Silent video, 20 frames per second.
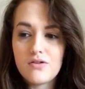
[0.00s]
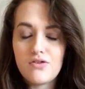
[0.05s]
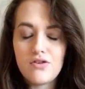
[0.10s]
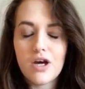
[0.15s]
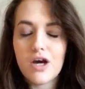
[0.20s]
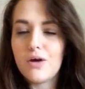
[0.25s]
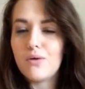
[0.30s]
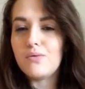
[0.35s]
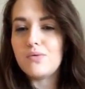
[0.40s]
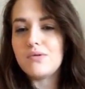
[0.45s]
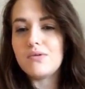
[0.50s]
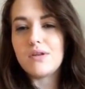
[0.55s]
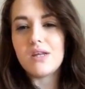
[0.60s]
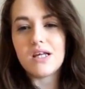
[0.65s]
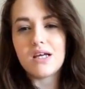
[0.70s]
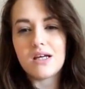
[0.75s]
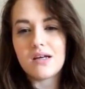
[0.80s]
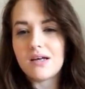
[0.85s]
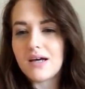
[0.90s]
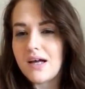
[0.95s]
Don't
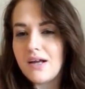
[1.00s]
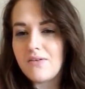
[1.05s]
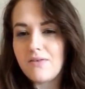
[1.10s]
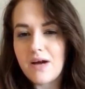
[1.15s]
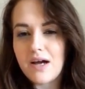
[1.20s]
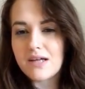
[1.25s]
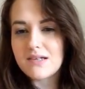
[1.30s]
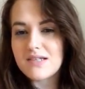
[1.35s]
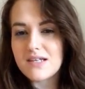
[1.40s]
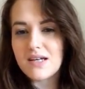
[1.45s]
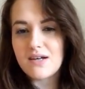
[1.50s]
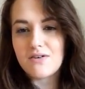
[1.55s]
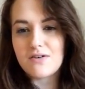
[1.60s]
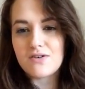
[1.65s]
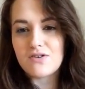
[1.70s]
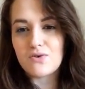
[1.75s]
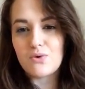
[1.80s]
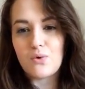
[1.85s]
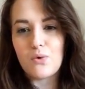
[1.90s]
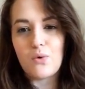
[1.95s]
think
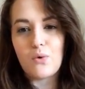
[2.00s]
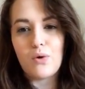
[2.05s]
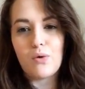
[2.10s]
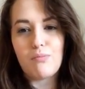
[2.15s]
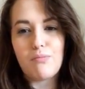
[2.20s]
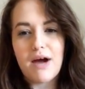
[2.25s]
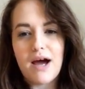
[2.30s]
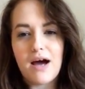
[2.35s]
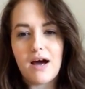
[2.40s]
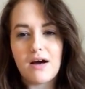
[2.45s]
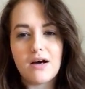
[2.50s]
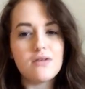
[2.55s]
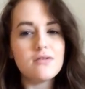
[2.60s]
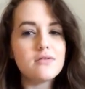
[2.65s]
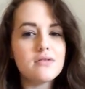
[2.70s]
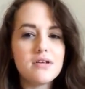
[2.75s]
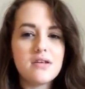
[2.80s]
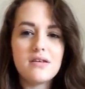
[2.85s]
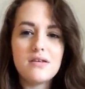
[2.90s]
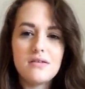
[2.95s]
anorexia is all about
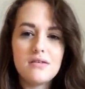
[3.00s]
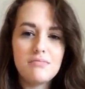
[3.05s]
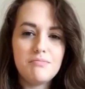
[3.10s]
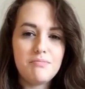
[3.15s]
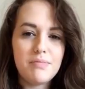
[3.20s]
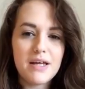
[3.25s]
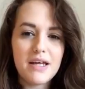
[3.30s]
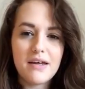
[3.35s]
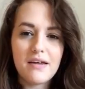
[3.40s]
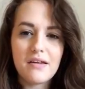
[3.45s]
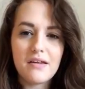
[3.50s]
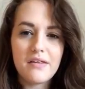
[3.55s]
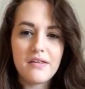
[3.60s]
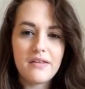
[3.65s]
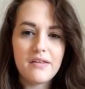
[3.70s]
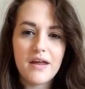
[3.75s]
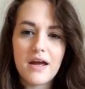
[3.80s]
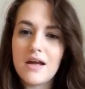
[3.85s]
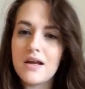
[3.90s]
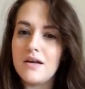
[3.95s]
being
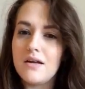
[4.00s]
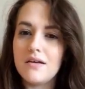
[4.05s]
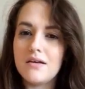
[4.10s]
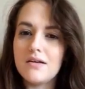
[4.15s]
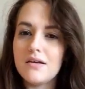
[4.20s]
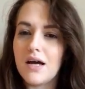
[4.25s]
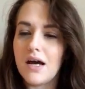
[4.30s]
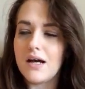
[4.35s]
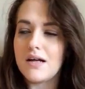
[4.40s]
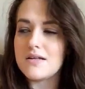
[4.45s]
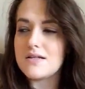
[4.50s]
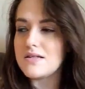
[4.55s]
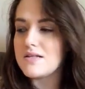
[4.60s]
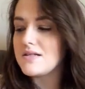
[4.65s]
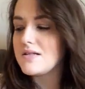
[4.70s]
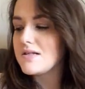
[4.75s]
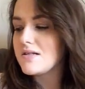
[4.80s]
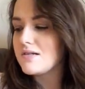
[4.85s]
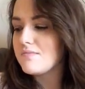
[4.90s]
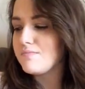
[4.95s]
thin
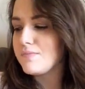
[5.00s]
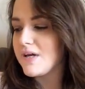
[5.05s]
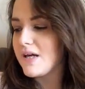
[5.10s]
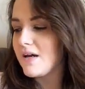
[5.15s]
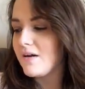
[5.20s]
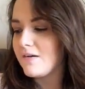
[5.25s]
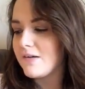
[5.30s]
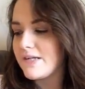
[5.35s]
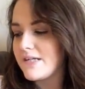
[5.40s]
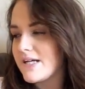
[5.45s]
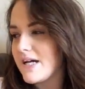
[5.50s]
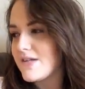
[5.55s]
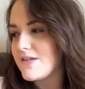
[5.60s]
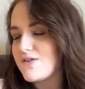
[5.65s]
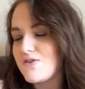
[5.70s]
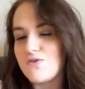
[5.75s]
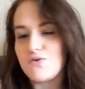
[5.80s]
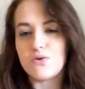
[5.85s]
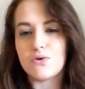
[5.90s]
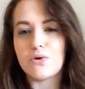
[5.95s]
and being on
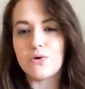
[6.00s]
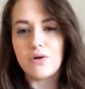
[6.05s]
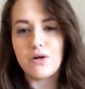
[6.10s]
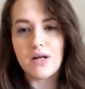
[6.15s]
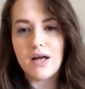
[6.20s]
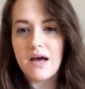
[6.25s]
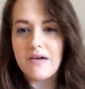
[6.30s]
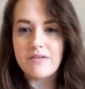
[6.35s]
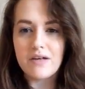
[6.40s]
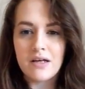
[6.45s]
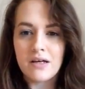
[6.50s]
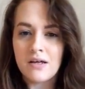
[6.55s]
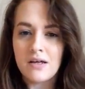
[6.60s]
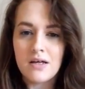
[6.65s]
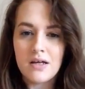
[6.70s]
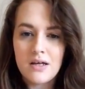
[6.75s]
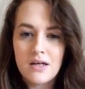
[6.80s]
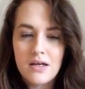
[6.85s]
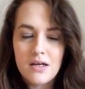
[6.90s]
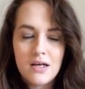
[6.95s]
death's door and having
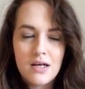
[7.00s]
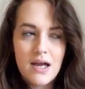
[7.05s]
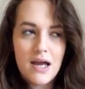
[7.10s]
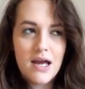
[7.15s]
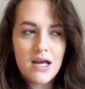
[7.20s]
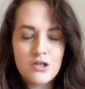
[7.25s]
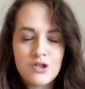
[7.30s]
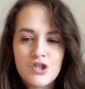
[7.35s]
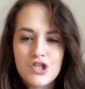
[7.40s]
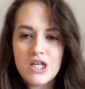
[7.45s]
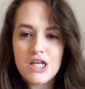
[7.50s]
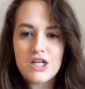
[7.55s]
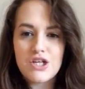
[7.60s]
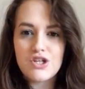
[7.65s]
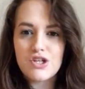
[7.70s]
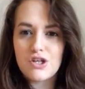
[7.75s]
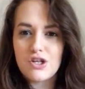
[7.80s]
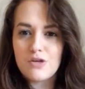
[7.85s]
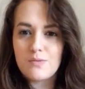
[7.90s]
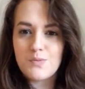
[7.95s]
NG
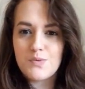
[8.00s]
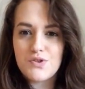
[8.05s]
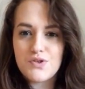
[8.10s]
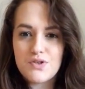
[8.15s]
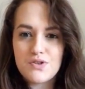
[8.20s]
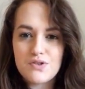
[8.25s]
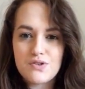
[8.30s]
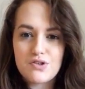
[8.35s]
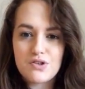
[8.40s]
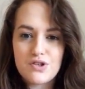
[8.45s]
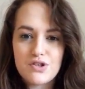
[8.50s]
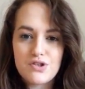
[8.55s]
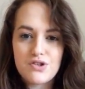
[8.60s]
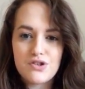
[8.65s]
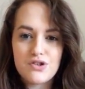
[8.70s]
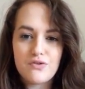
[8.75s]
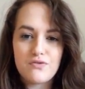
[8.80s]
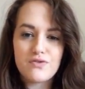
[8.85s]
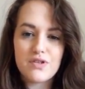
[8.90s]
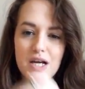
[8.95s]
tubes
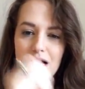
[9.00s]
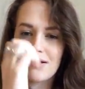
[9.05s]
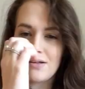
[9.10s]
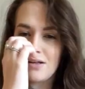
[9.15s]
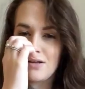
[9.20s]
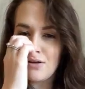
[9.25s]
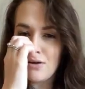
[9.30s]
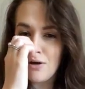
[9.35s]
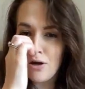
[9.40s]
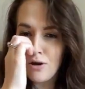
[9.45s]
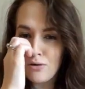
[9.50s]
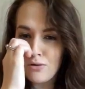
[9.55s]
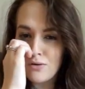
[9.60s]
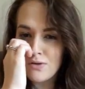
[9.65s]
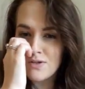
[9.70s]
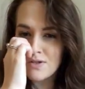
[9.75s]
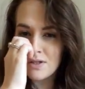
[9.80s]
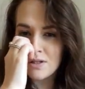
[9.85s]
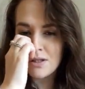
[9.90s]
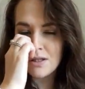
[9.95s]
shoved down your
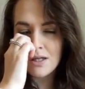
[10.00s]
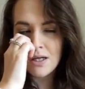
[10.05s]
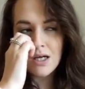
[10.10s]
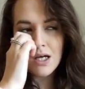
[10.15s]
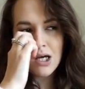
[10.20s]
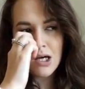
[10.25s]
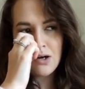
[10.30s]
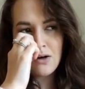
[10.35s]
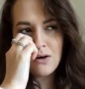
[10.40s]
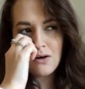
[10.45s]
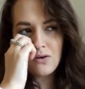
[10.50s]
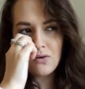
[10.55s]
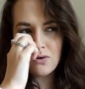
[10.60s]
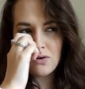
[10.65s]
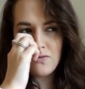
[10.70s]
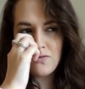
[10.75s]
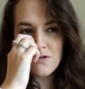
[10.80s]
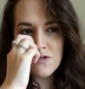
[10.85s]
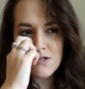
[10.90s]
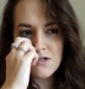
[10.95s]
nose and
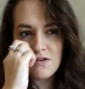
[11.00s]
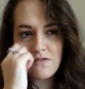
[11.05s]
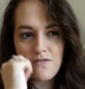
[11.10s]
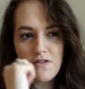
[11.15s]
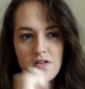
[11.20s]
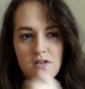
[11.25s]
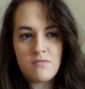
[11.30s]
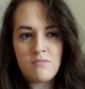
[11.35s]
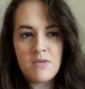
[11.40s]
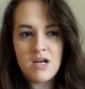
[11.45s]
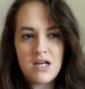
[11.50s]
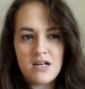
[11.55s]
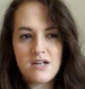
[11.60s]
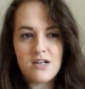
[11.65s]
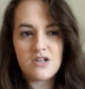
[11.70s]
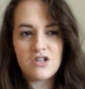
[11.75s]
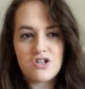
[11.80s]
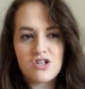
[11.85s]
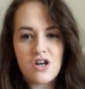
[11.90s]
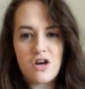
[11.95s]
all of the stuff that the
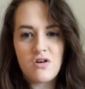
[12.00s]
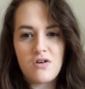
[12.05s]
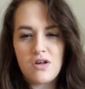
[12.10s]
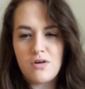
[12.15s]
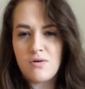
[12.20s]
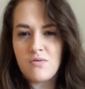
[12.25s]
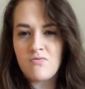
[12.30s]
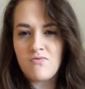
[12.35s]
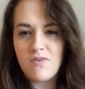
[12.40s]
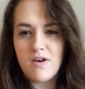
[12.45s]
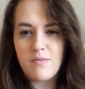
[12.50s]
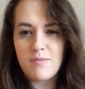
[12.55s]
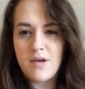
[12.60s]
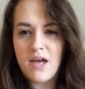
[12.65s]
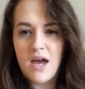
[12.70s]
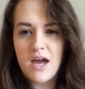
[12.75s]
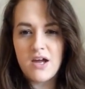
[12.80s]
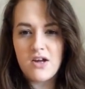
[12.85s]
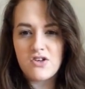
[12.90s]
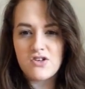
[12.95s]
media show you, and rib
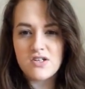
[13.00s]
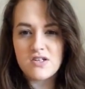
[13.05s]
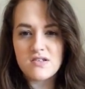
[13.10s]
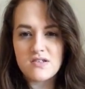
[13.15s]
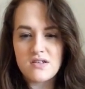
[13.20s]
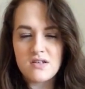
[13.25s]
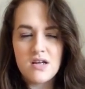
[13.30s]
cages.